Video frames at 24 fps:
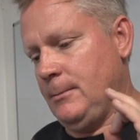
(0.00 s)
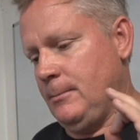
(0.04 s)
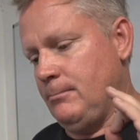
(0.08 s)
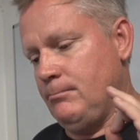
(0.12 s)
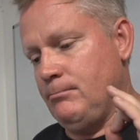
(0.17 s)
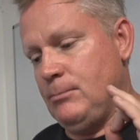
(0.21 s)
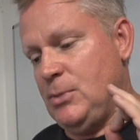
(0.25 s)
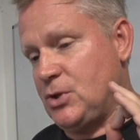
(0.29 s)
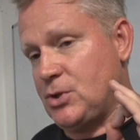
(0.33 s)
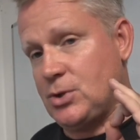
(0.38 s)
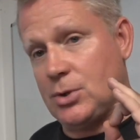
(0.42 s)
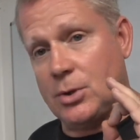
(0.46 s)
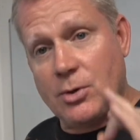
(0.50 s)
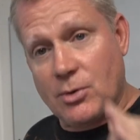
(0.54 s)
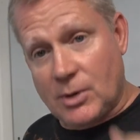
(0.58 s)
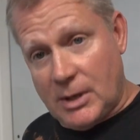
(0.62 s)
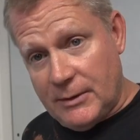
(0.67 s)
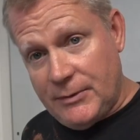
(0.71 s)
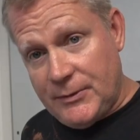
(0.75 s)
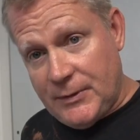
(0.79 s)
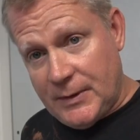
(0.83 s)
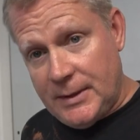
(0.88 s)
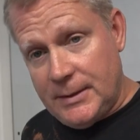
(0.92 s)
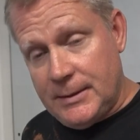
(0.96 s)
Mr.
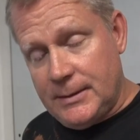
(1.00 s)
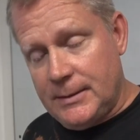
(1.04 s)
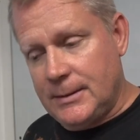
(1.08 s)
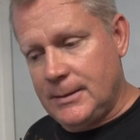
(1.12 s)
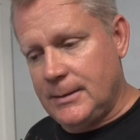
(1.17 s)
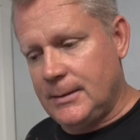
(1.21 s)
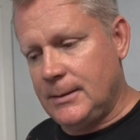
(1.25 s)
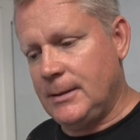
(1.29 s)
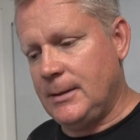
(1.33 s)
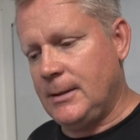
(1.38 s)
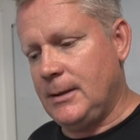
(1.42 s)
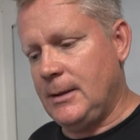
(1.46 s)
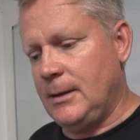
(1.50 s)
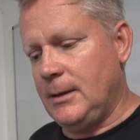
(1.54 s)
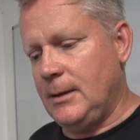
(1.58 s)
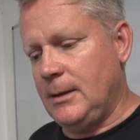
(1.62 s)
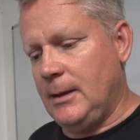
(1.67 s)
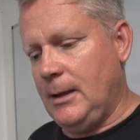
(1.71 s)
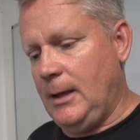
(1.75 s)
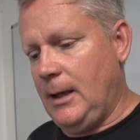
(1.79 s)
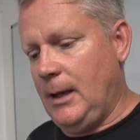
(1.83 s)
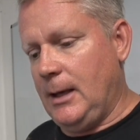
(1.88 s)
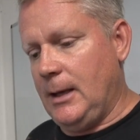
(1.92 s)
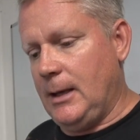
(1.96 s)
Griffin,
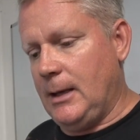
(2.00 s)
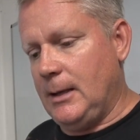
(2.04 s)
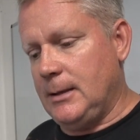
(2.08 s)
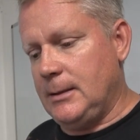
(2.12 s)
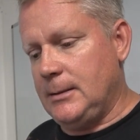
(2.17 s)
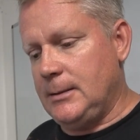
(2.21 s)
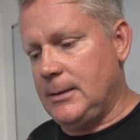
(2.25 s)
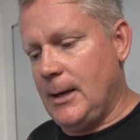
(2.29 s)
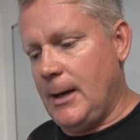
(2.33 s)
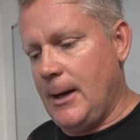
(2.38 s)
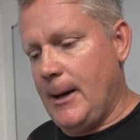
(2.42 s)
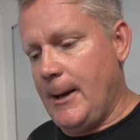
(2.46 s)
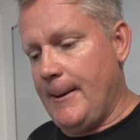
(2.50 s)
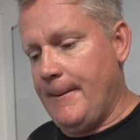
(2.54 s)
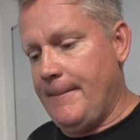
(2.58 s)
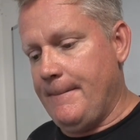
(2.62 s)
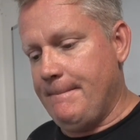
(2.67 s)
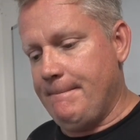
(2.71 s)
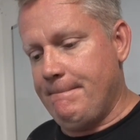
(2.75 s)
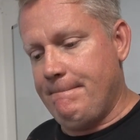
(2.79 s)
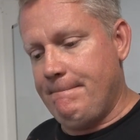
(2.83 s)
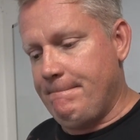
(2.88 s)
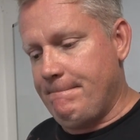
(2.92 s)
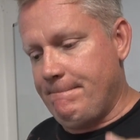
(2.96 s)
and
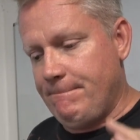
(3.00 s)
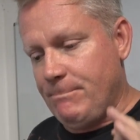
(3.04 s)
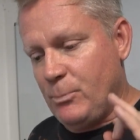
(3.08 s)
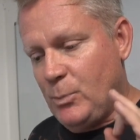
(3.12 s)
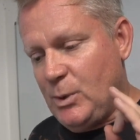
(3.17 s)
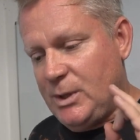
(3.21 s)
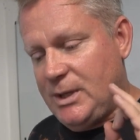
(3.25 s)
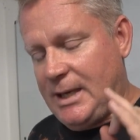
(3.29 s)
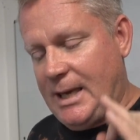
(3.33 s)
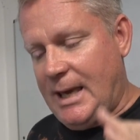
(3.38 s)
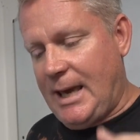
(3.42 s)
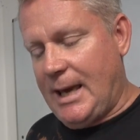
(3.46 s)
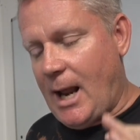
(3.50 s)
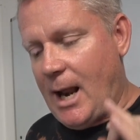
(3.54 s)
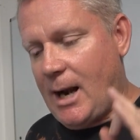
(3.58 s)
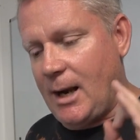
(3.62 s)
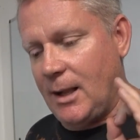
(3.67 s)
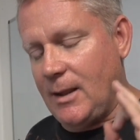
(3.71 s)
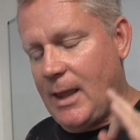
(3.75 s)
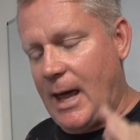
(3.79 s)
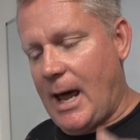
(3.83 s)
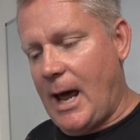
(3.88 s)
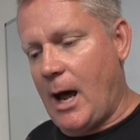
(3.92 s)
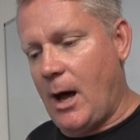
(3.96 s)
we cannot
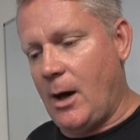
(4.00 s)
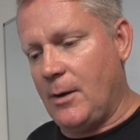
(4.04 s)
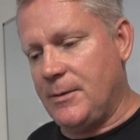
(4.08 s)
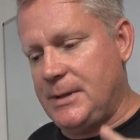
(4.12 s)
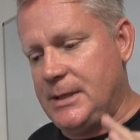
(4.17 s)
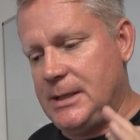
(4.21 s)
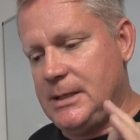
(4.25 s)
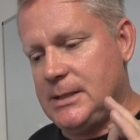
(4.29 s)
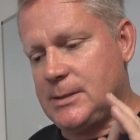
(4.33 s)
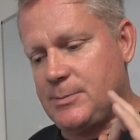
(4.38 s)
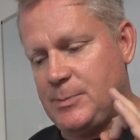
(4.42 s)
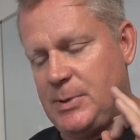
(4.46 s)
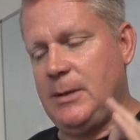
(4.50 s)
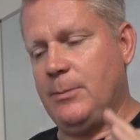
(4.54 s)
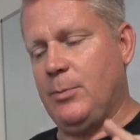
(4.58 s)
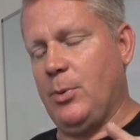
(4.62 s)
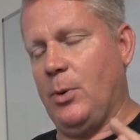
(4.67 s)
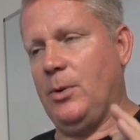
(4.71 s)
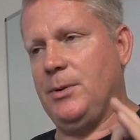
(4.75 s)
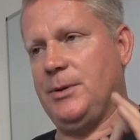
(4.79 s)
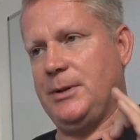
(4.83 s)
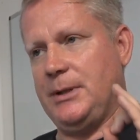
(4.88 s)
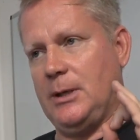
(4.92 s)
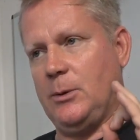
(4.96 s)
allow these
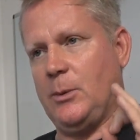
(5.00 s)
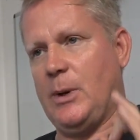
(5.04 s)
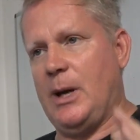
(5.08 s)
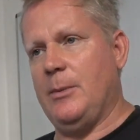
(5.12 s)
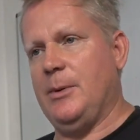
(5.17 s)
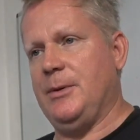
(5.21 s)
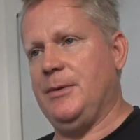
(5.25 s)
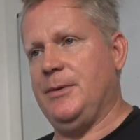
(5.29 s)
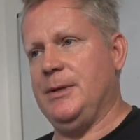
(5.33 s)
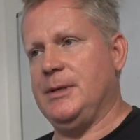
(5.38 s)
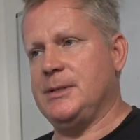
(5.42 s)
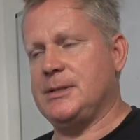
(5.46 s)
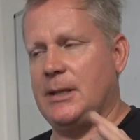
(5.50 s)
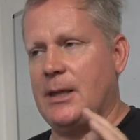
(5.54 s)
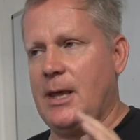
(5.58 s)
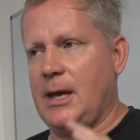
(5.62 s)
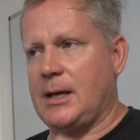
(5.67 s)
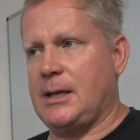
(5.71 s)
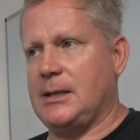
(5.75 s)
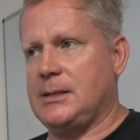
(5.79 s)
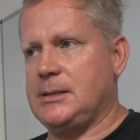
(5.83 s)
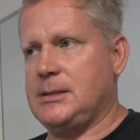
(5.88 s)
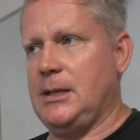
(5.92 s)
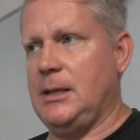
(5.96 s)
people to get away with this. And
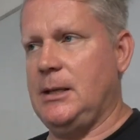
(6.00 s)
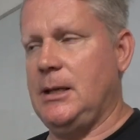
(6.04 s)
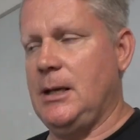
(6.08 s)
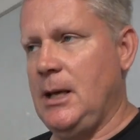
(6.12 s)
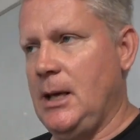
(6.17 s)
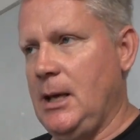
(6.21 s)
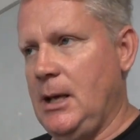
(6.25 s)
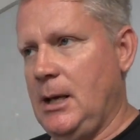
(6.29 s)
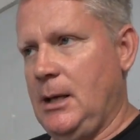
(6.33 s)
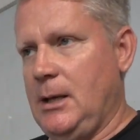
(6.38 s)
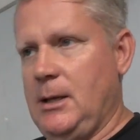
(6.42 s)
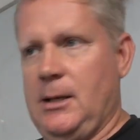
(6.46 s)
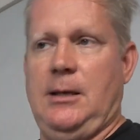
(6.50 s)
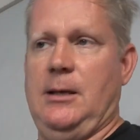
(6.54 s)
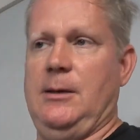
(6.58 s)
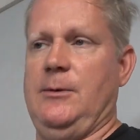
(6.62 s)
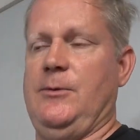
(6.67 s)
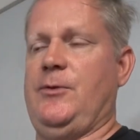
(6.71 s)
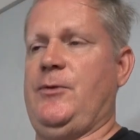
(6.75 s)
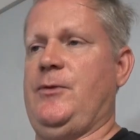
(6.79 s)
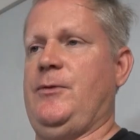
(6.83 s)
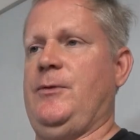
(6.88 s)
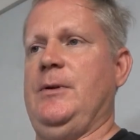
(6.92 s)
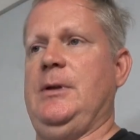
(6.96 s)
like I said,
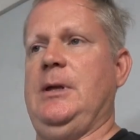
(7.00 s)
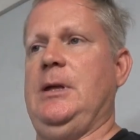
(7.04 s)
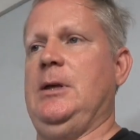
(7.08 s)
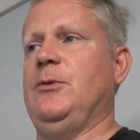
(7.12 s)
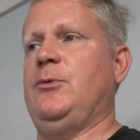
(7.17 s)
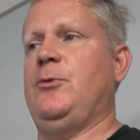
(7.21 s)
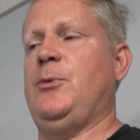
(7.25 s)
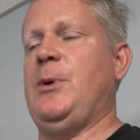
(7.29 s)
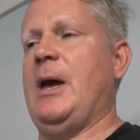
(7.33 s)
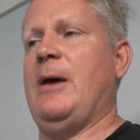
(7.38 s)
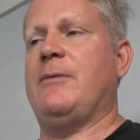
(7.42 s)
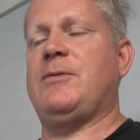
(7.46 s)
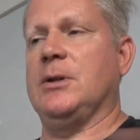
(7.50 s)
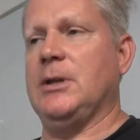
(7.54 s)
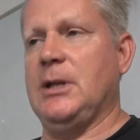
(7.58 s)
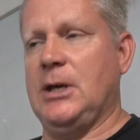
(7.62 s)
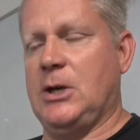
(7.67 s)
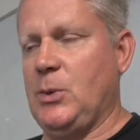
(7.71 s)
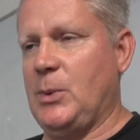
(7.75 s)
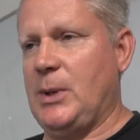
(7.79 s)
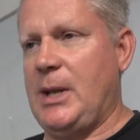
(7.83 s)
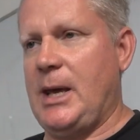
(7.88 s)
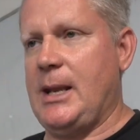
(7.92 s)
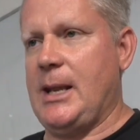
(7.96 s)
if we have to
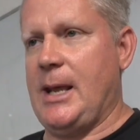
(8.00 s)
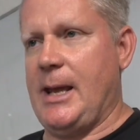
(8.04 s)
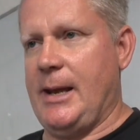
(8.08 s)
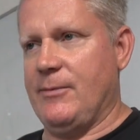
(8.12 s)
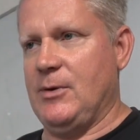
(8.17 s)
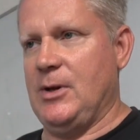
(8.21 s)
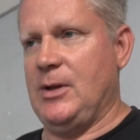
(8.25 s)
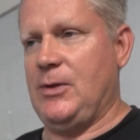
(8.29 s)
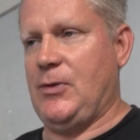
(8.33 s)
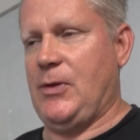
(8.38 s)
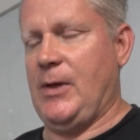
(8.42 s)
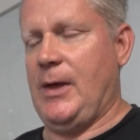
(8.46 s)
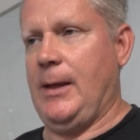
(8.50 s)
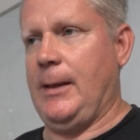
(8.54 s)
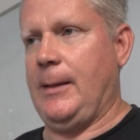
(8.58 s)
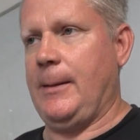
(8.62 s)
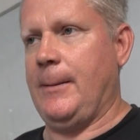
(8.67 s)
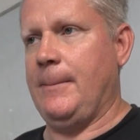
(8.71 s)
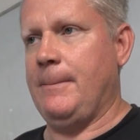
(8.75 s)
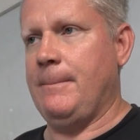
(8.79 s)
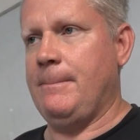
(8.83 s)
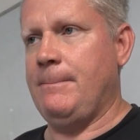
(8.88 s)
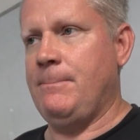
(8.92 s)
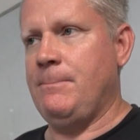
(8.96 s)
liquidate
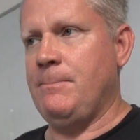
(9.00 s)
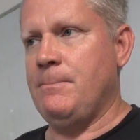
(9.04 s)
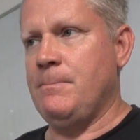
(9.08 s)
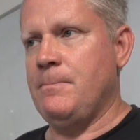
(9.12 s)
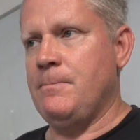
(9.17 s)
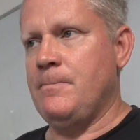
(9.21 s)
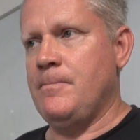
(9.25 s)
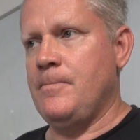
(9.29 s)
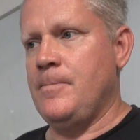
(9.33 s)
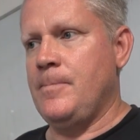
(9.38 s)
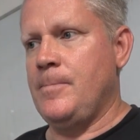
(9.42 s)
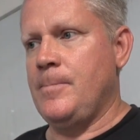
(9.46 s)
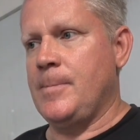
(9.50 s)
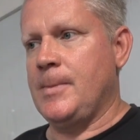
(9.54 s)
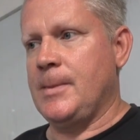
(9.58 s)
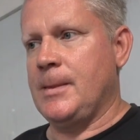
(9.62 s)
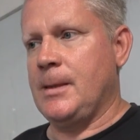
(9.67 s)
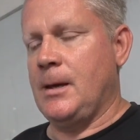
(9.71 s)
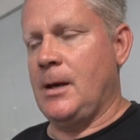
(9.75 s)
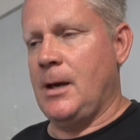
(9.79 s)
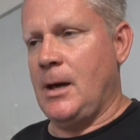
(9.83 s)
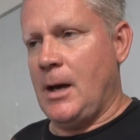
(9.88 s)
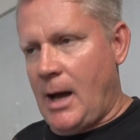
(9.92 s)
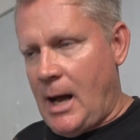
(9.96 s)
everything,
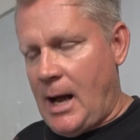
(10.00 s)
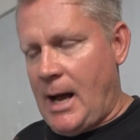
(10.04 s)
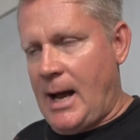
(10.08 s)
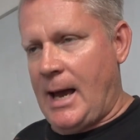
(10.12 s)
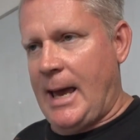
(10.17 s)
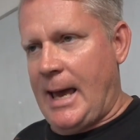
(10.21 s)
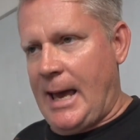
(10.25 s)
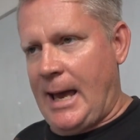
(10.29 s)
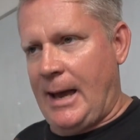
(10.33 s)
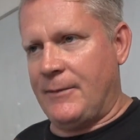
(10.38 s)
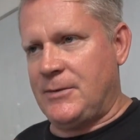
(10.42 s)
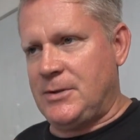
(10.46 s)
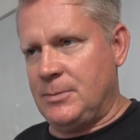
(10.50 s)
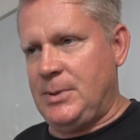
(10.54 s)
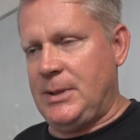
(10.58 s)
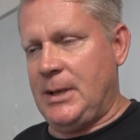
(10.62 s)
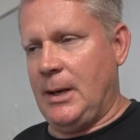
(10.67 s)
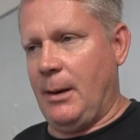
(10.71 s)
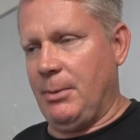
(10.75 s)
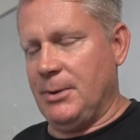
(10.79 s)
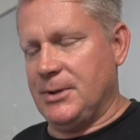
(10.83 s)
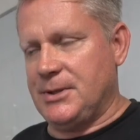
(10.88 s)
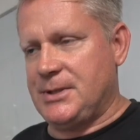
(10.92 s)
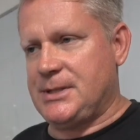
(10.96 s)
I have to be
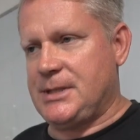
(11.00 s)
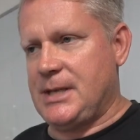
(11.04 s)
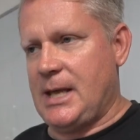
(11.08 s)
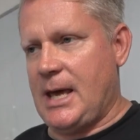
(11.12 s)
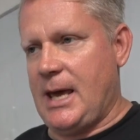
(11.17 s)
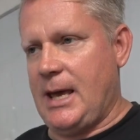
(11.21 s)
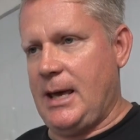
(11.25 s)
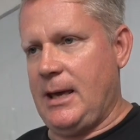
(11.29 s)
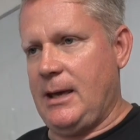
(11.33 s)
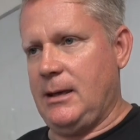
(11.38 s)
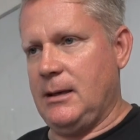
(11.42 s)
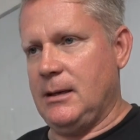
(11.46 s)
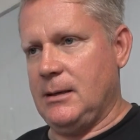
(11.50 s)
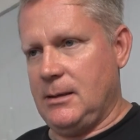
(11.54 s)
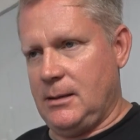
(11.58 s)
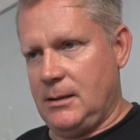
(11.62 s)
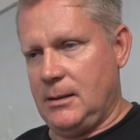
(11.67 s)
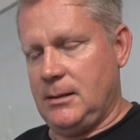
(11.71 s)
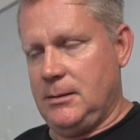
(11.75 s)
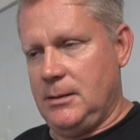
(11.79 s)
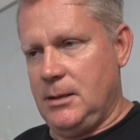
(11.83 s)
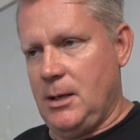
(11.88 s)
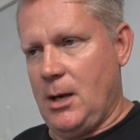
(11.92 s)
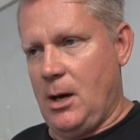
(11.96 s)
able to say,
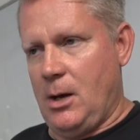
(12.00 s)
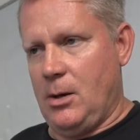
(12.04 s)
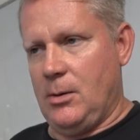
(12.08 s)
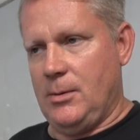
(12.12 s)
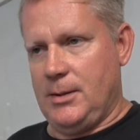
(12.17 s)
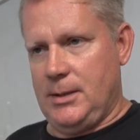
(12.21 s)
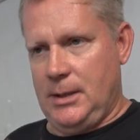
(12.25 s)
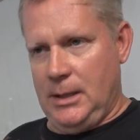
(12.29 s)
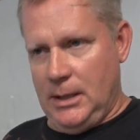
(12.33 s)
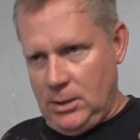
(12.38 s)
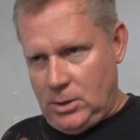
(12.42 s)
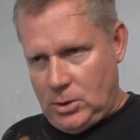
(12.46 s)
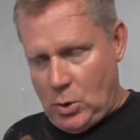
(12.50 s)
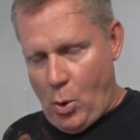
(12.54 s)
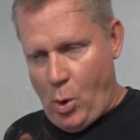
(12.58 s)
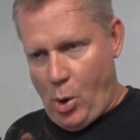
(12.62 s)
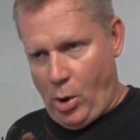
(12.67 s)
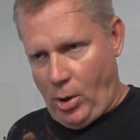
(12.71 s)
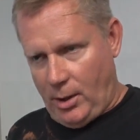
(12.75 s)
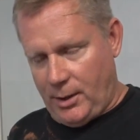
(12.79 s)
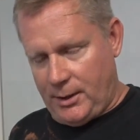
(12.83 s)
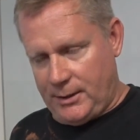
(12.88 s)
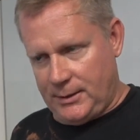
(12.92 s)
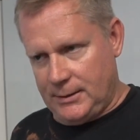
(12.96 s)
in
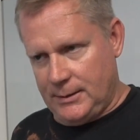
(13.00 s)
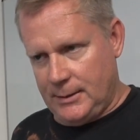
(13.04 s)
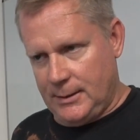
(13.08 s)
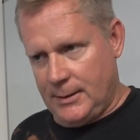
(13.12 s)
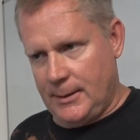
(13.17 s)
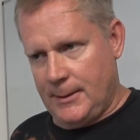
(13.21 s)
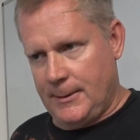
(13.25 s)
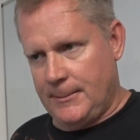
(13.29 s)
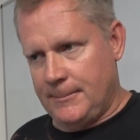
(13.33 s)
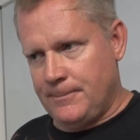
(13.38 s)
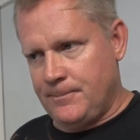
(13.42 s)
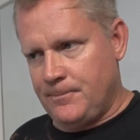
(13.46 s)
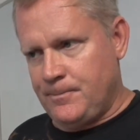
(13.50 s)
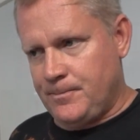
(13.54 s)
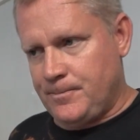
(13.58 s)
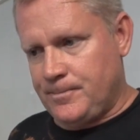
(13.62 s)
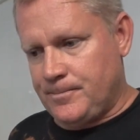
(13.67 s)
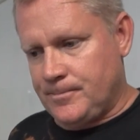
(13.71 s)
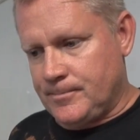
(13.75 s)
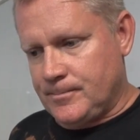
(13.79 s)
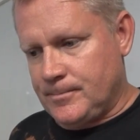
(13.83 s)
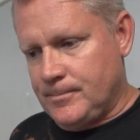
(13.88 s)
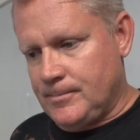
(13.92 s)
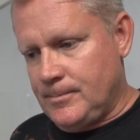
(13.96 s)
court,
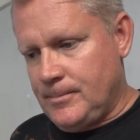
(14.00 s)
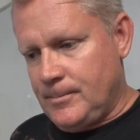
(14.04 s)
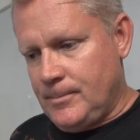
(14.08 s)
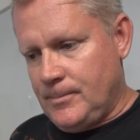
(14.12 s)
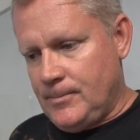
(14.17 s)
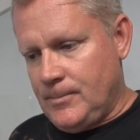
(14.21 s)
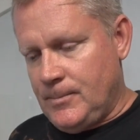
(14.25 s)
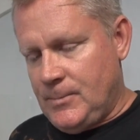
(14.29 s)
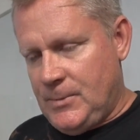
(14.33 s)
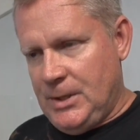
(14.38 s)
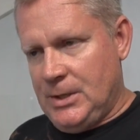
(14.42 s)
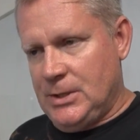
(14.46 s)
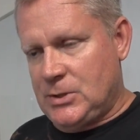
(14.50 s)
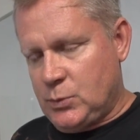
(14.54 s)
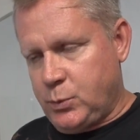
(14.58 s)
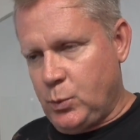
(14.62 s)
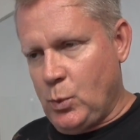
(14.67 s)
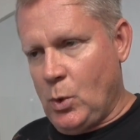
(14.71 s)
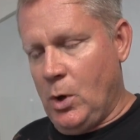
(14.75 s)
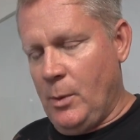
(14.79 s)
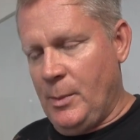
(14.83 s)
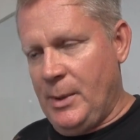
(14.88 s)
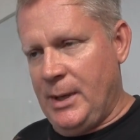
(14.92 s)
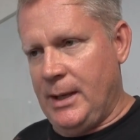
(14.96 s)
this
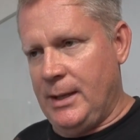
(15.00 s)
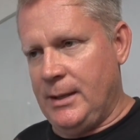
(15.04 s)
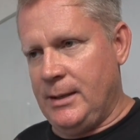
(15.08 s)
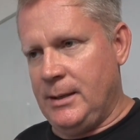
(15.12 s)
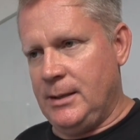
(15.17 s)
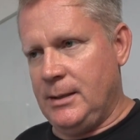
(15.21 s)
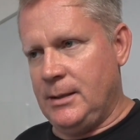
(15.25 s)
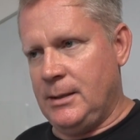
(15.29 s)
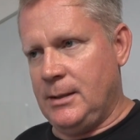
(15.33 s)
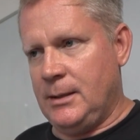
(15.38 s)
woman,